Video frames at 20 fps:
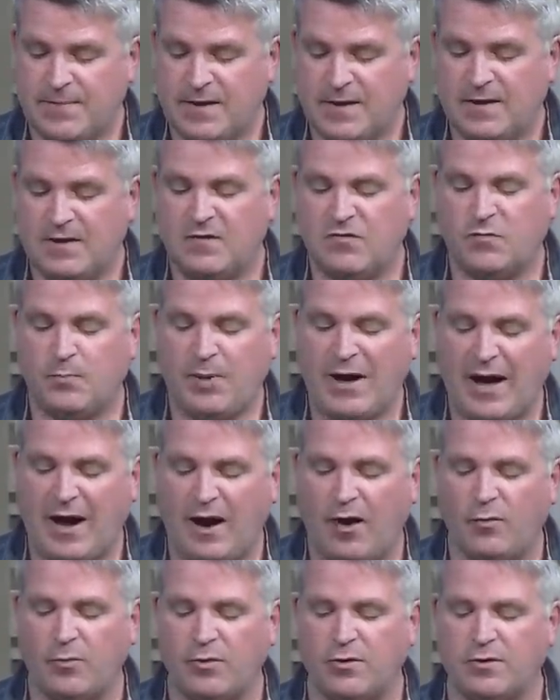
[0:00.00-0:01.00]
His
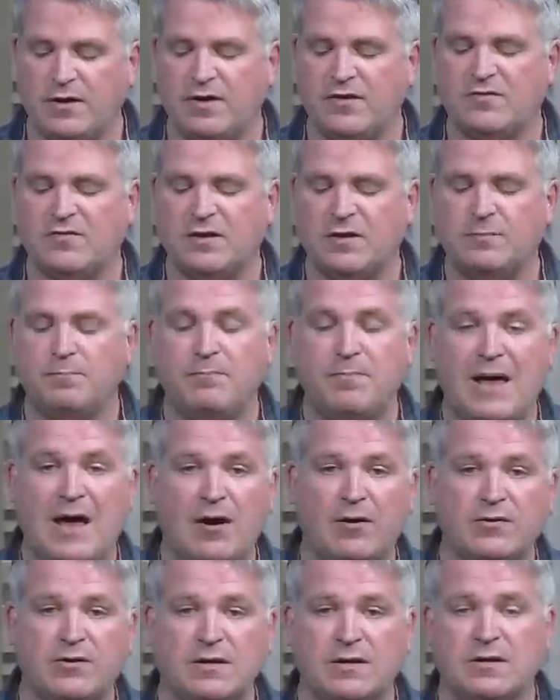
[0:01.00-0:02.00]
power is
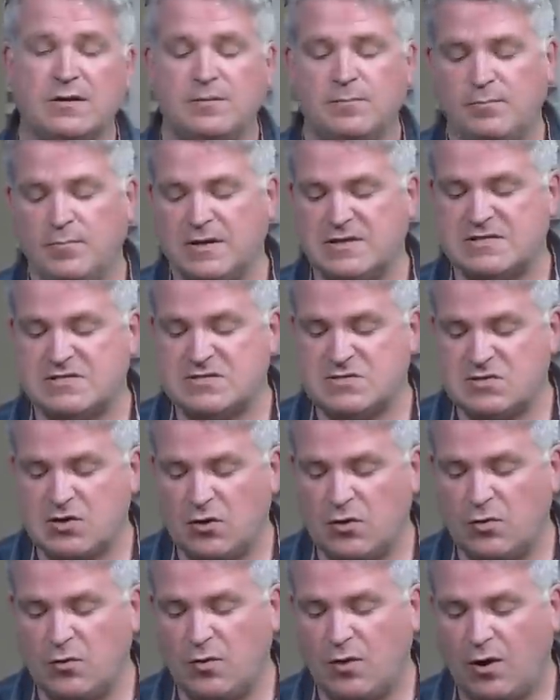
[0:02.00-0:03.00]
unbounded, but
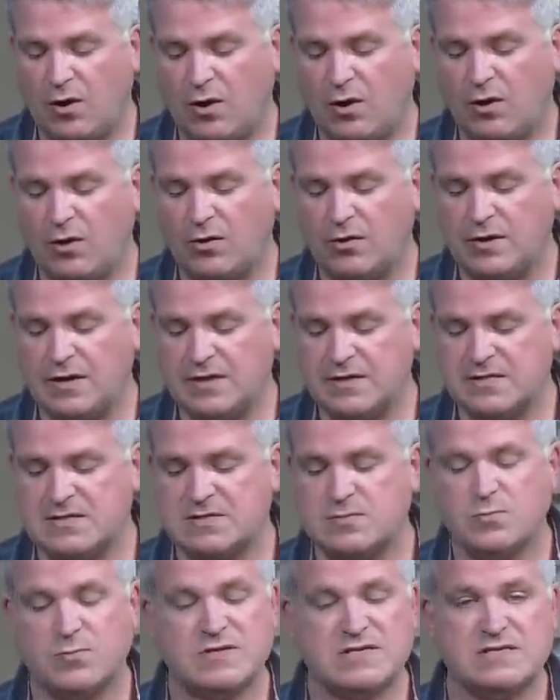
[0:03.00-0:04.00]
so are
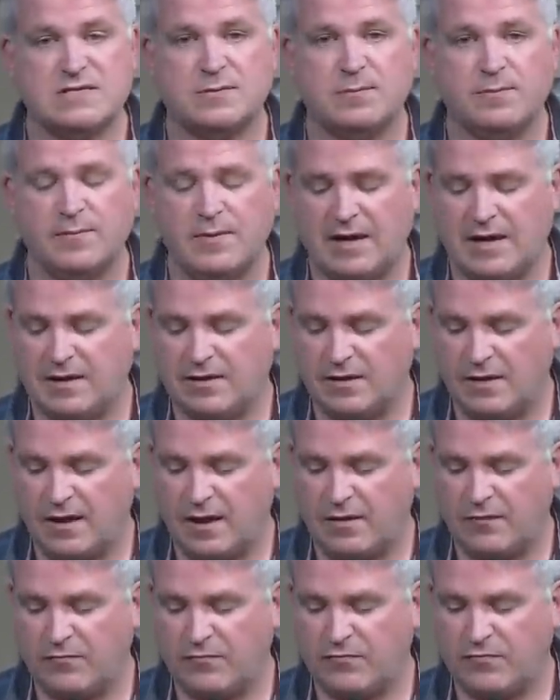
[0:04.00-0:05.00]
his wisdom and
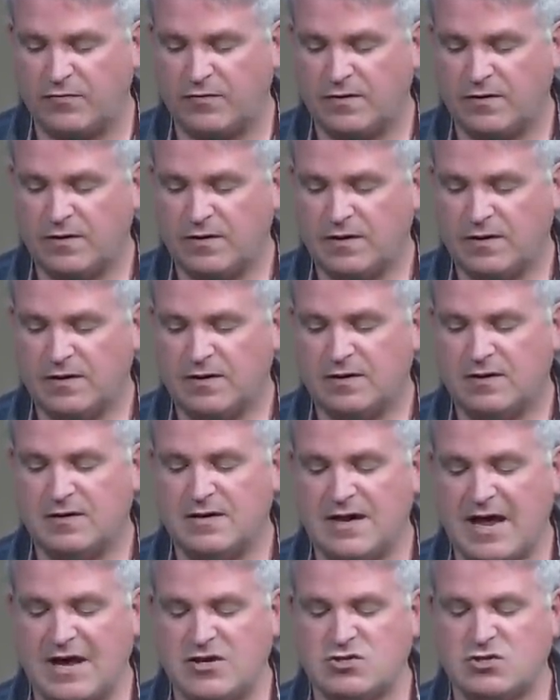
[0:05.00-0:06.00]
love.
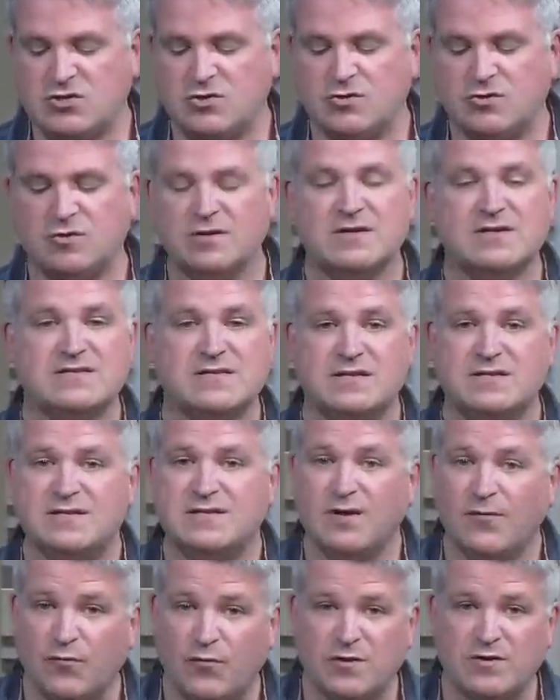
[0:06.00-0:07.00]
Nature is
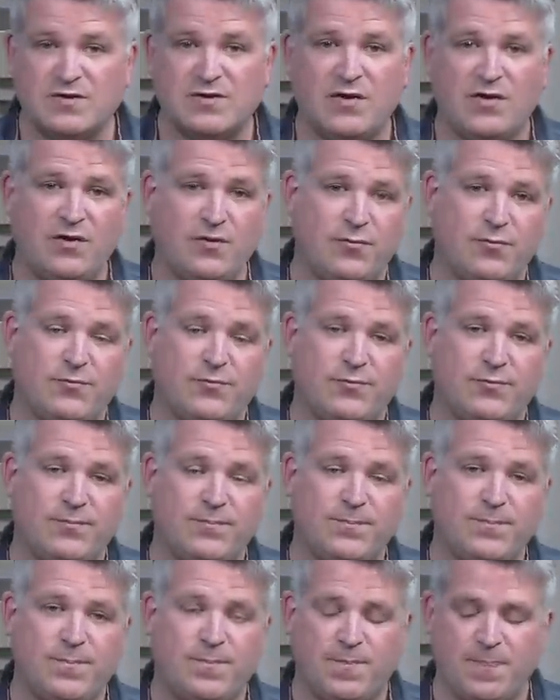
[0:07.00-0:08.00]
indifferent to you,
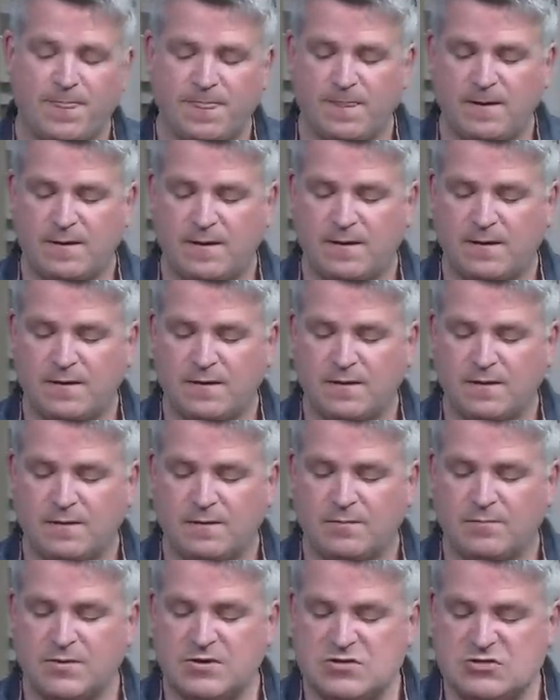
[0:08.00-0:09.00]

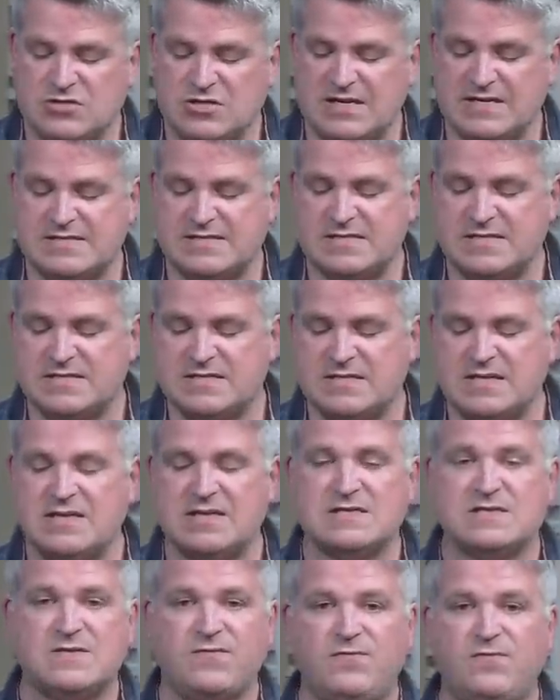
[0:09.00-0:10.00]
but Jesus
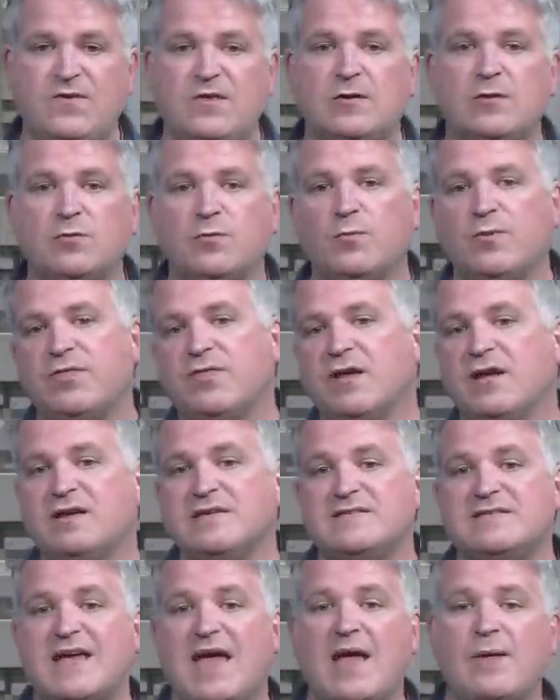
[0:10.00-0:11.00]
is filled with
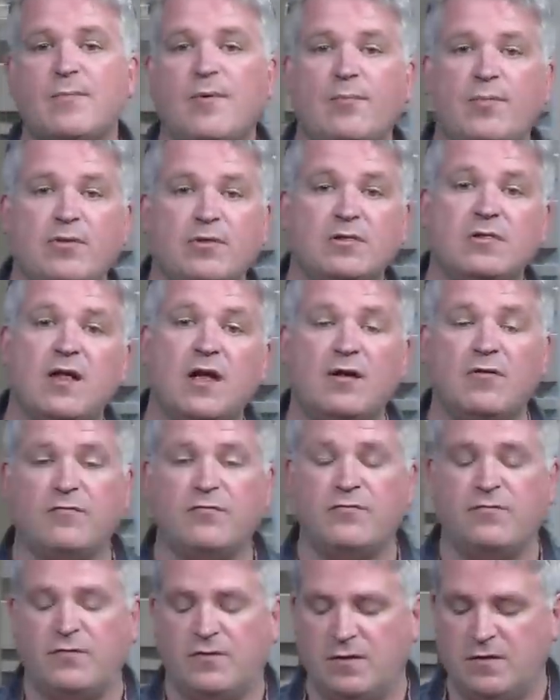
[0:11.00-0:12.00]
untamable
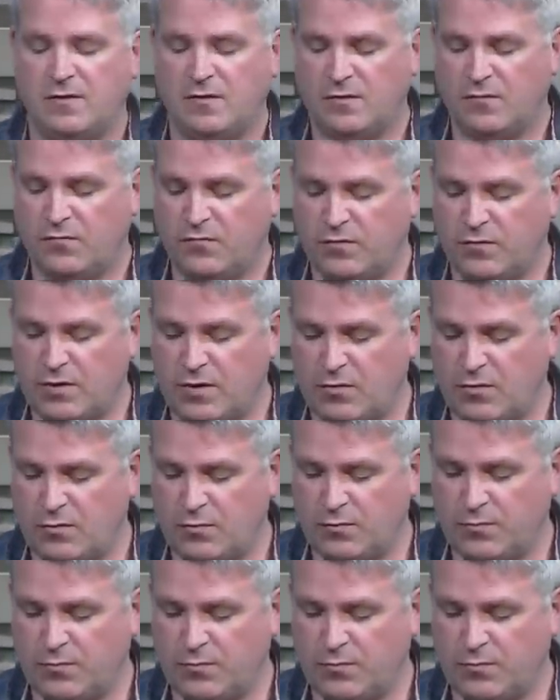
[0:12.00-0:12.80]
love for you.